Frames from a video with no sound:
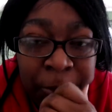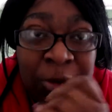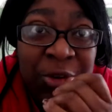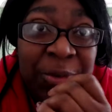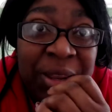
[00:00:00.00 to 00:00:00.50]

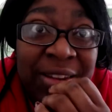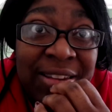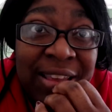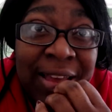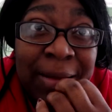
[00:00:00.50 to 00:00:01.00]
which
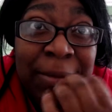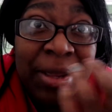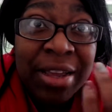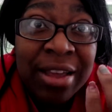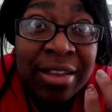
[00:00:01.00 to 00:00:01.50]
means that
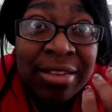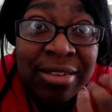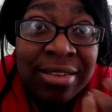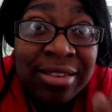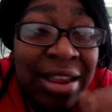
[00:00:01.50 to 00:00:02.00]
because since